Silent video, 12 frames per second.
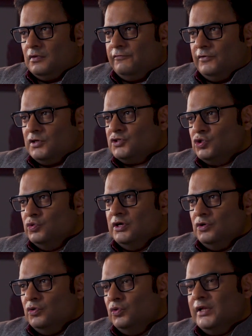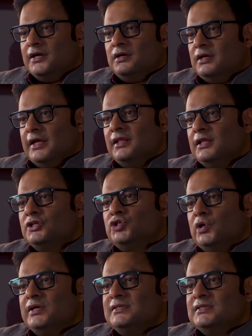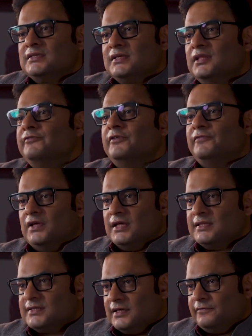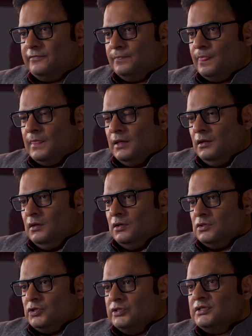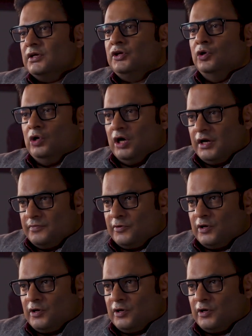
for a student to take that choice in the 5th year itself. So it's a curated